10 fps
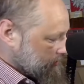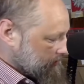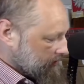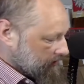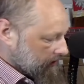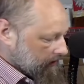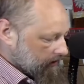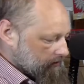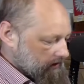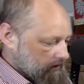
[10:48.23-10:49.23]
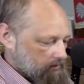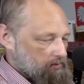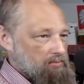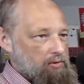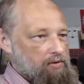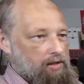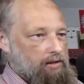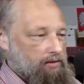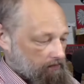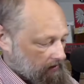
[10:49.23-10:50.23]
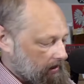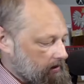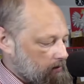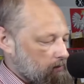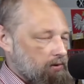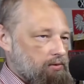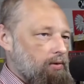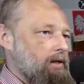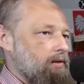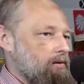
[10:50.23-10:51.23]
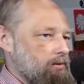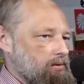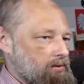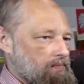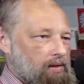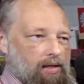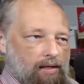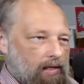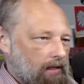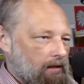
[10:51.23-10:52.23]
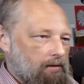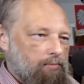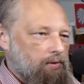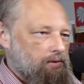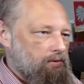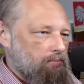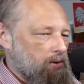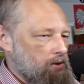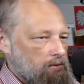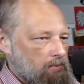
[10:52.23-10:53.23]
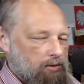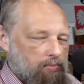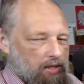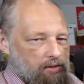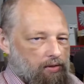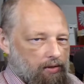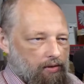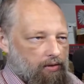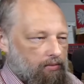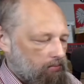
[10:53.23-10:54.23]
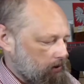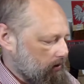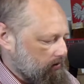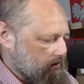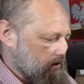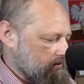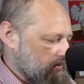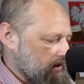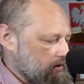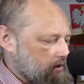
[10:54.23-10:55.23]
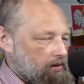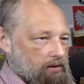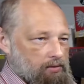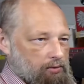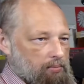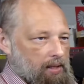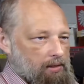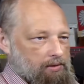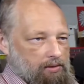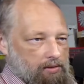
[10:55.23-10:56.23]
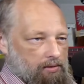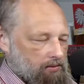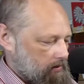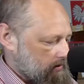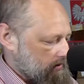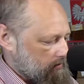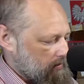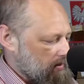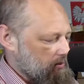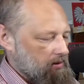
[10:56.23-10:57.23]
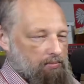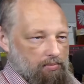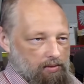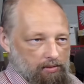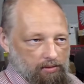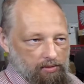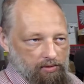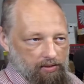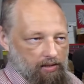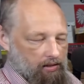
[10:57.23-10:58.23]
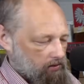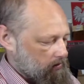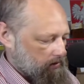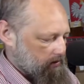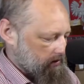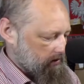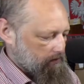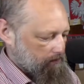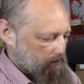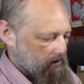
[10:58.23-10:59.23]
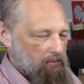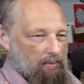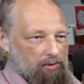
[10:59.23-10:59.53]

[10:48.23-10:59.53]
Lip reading: the socket, when I was removing it, it didn't want to let loose. And I didn't want to put too much pressure on it, because it's better to melt the memory stick or the memory